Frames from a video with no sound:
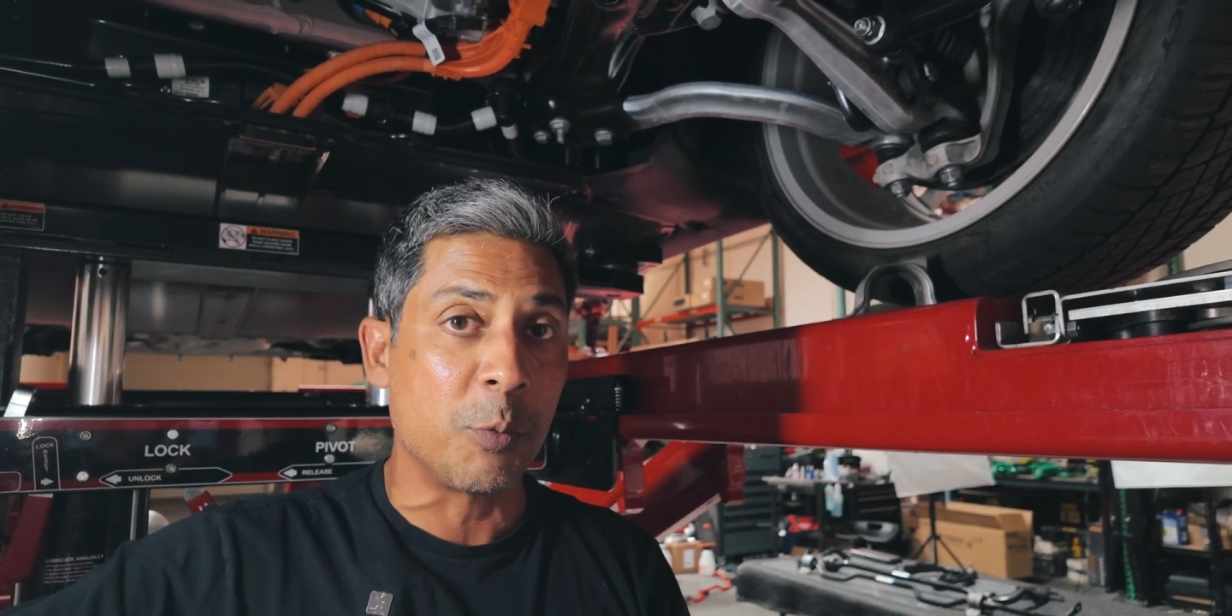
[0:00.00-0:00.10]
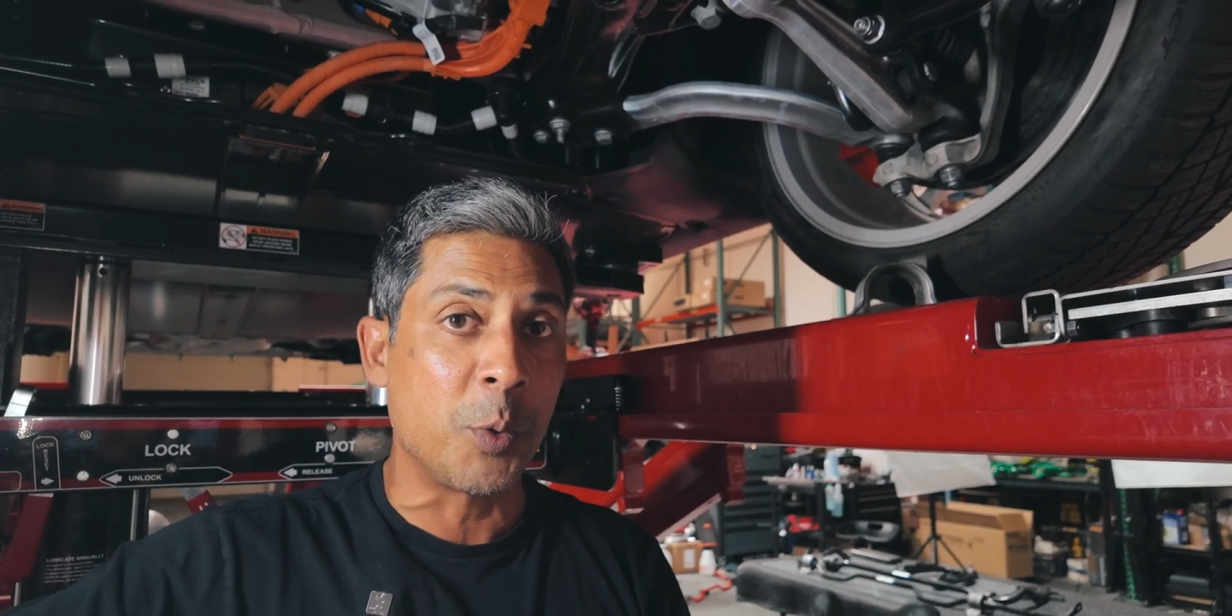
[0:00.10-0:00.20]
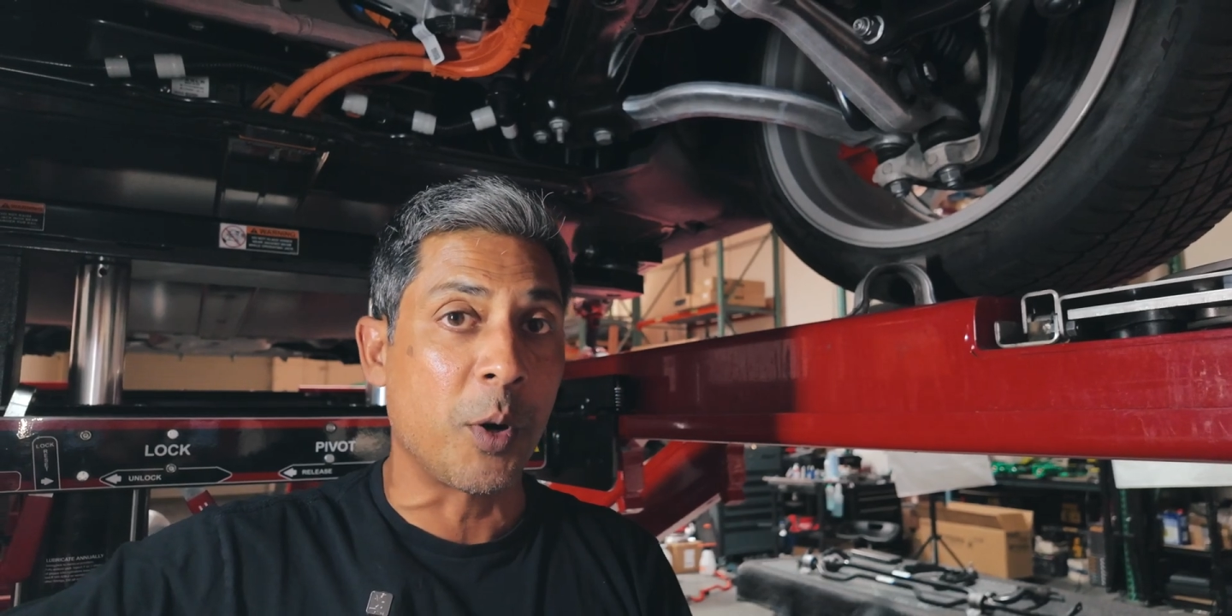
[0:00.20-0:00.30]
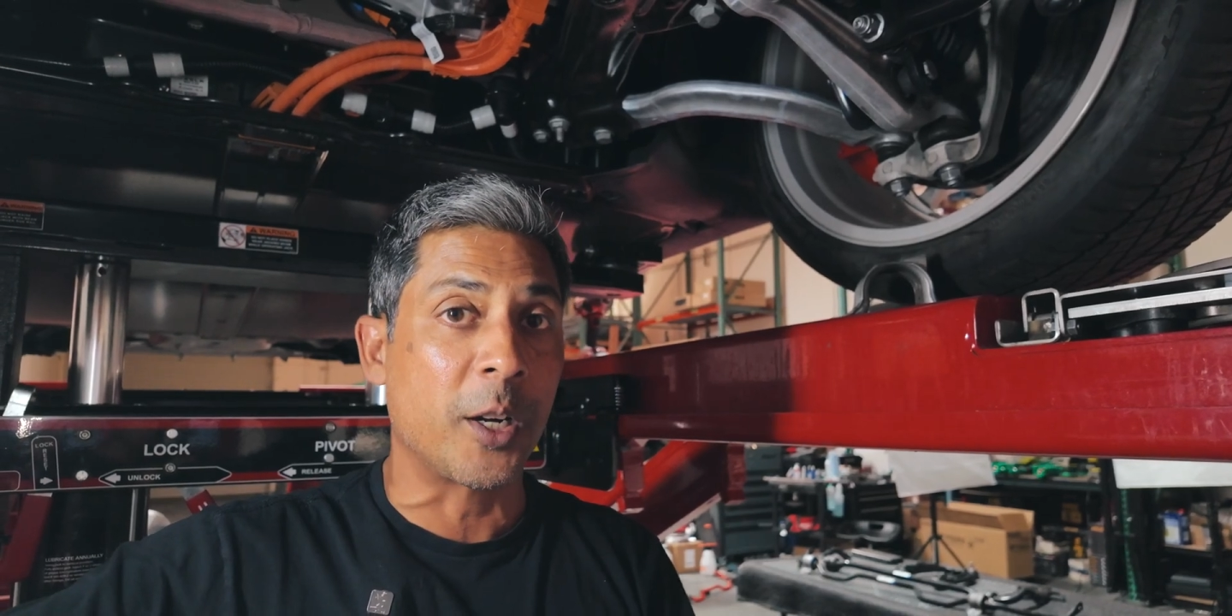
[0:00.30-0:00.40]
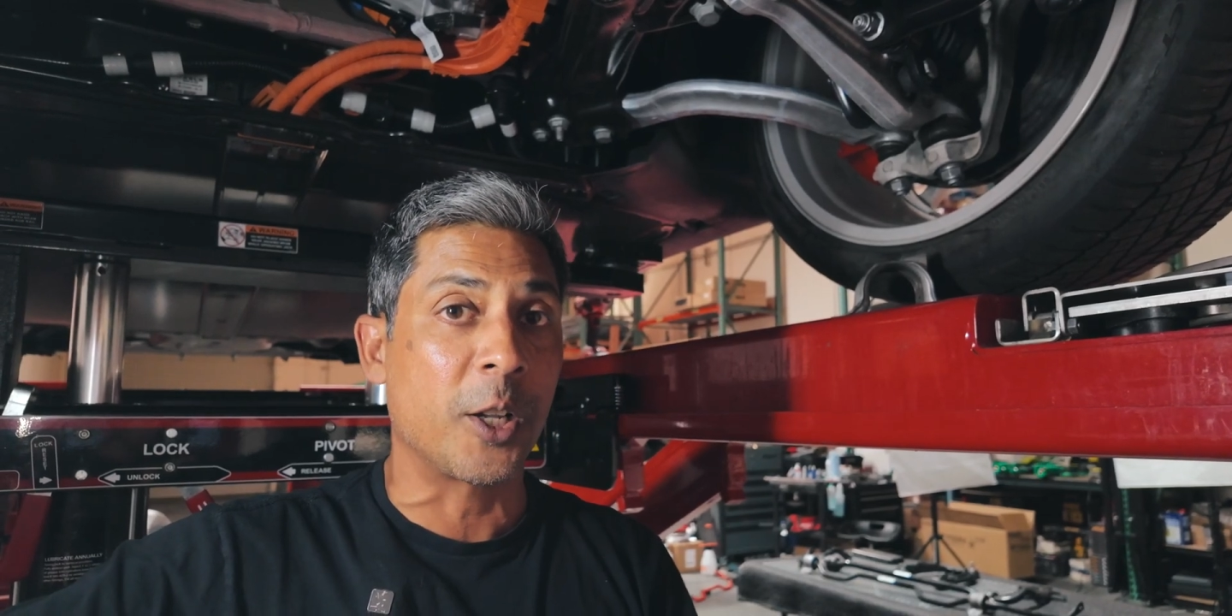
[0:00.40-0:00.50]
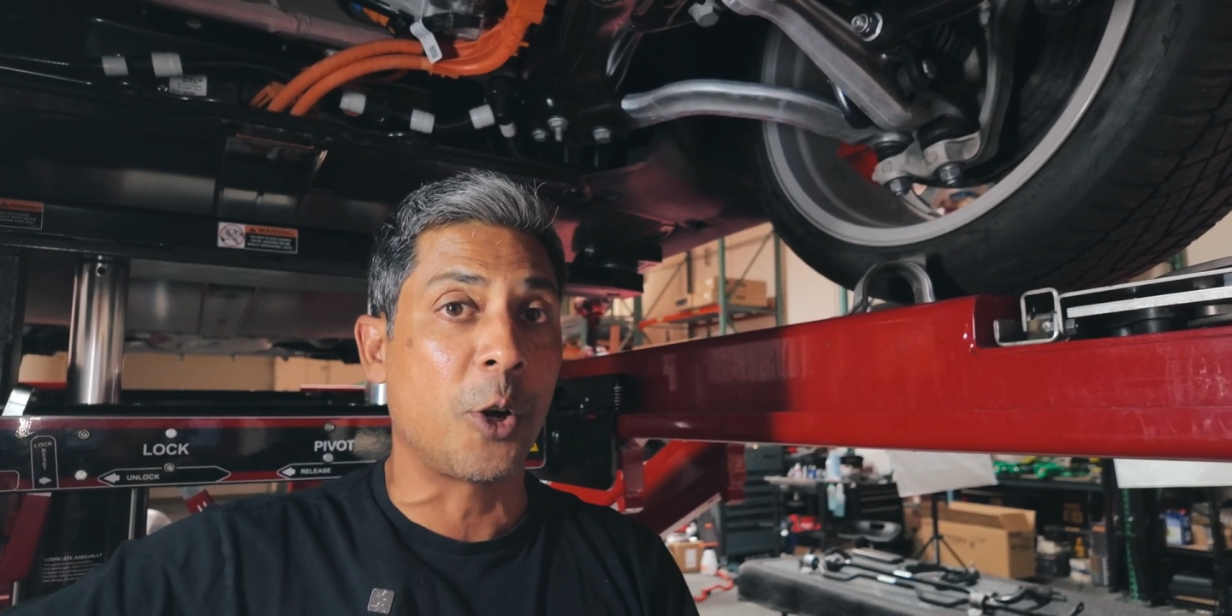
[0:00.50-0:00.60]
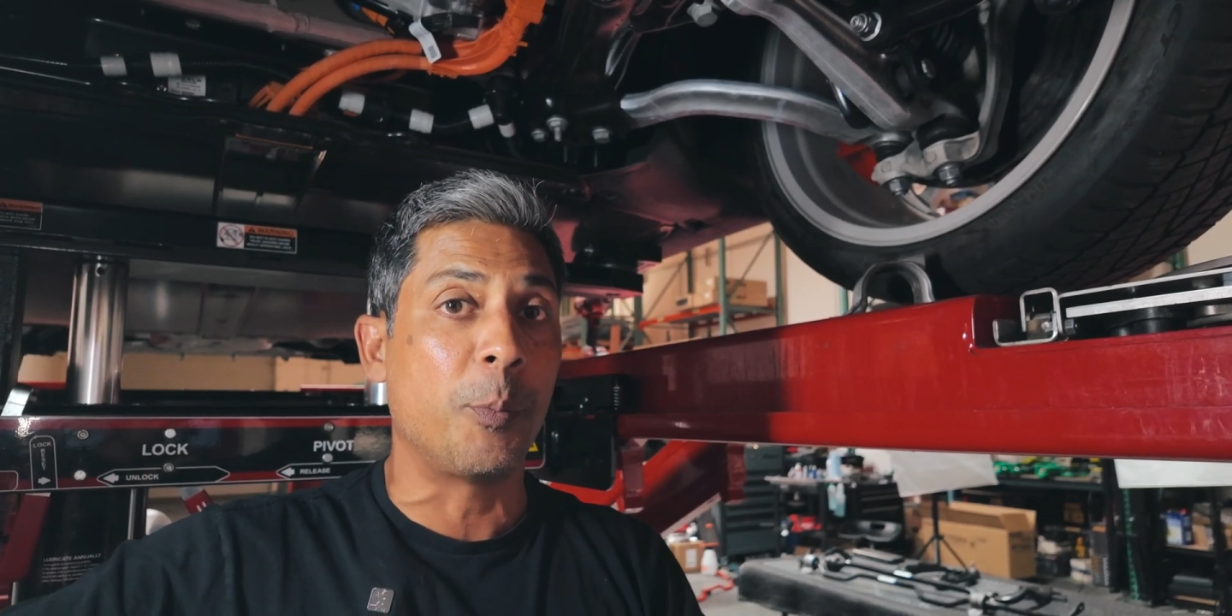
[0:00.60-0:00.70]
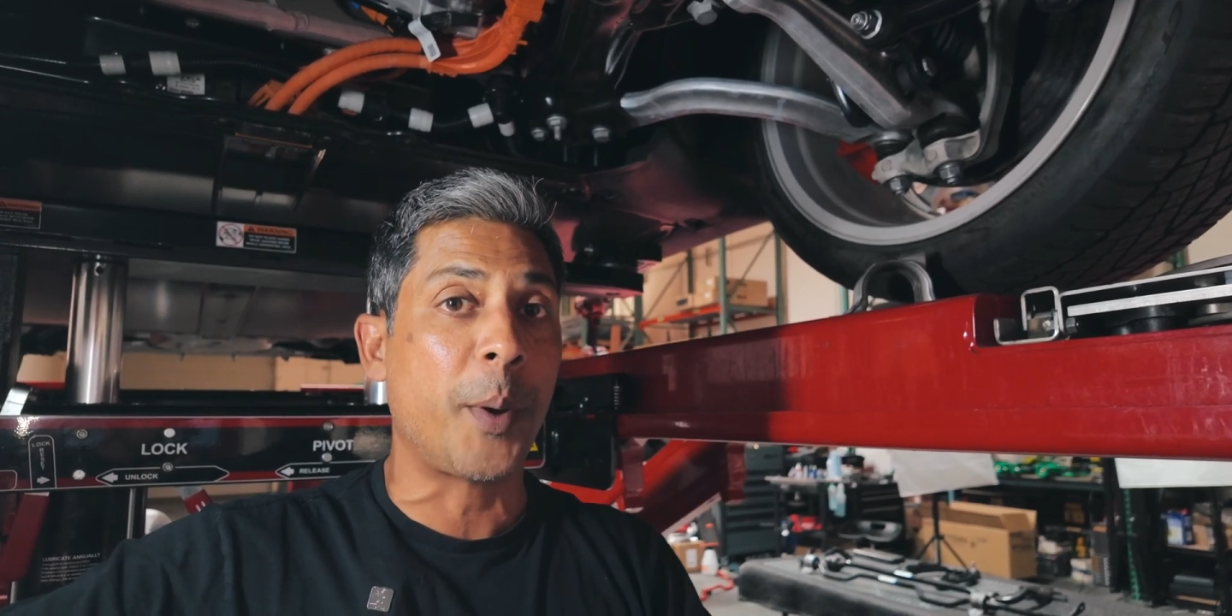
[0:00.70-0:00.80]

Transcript: we wanted to go